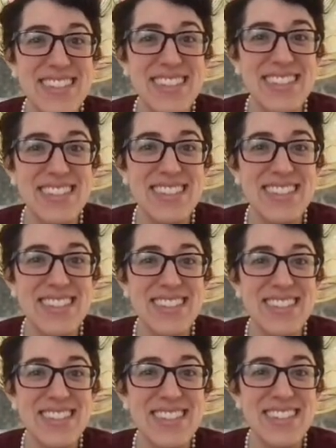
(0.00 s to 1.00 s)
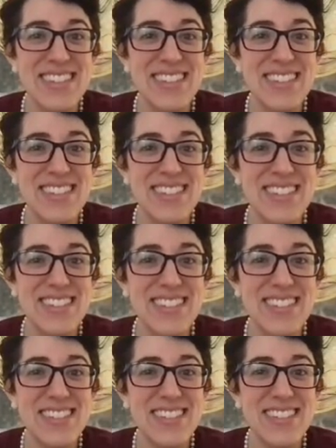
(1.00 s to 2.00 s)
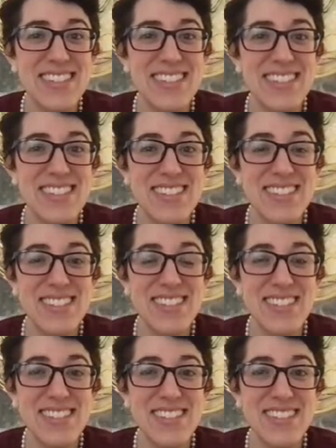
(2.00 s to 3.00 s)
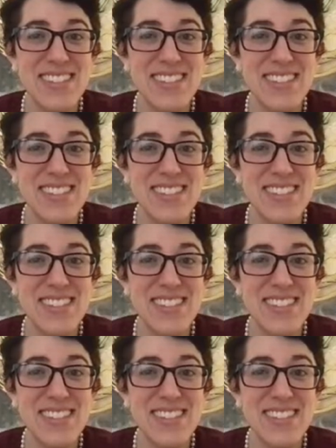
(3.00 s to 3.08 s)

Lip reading: The person shown says nothing.